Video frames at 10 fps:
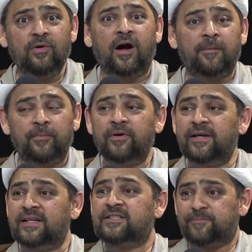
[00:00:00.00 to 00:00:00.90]
are put
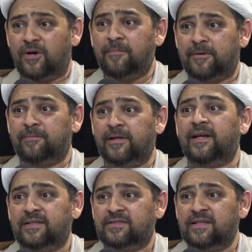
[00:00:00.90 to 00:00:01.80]
in its proper
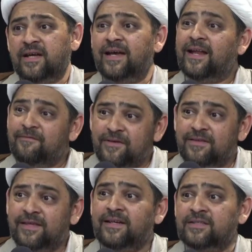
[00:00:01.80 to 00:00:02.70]
place. And
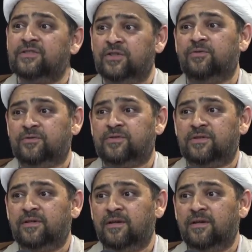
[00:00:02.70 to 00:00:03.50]
everything is used.